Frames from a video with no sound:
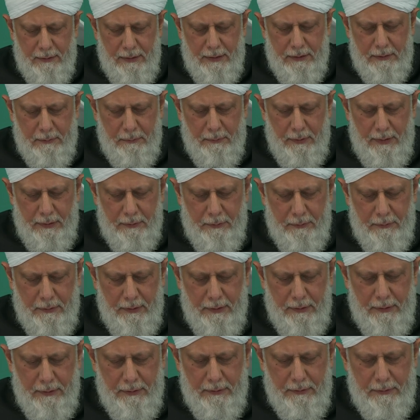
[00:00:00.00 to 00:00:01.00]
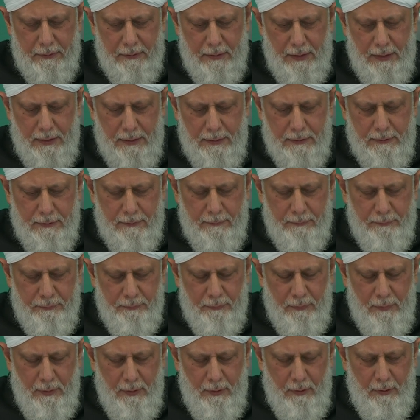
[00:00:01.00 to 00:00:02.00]
them and in his
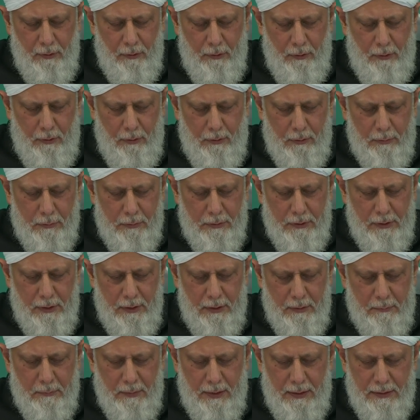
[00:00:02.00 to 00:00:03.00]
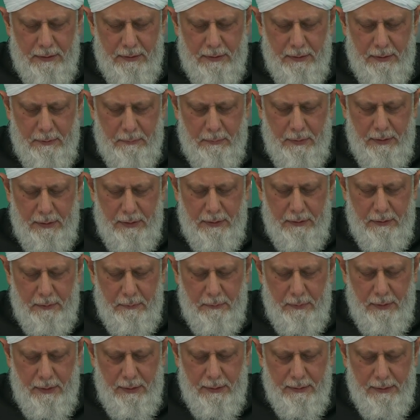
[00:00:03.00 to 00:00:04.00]
leadership, just like the Israelites did.